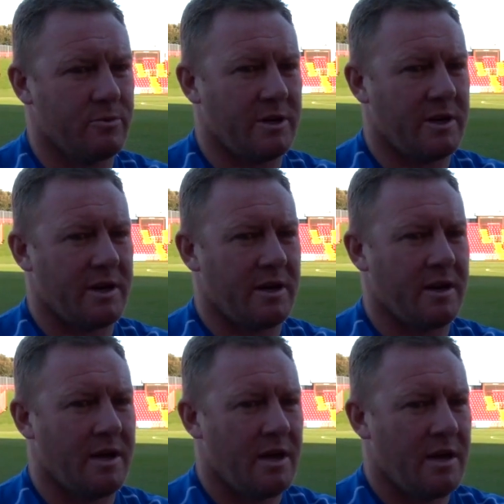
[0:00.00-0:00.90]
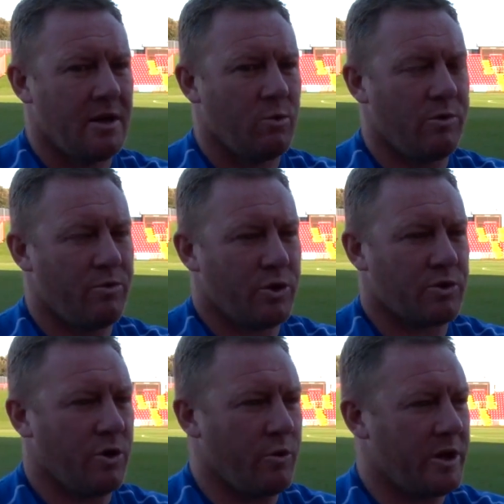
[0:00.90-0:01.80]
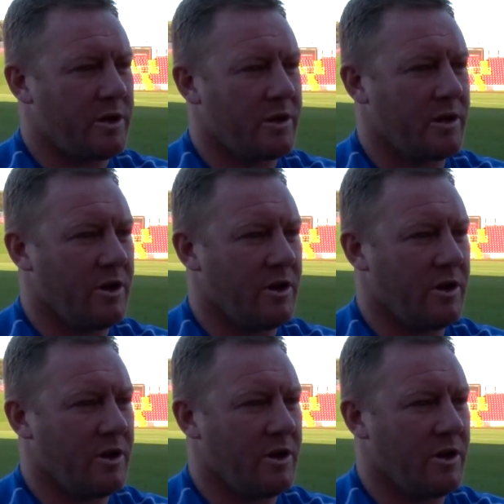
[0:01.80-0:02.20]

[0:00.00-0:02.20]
We've worked all week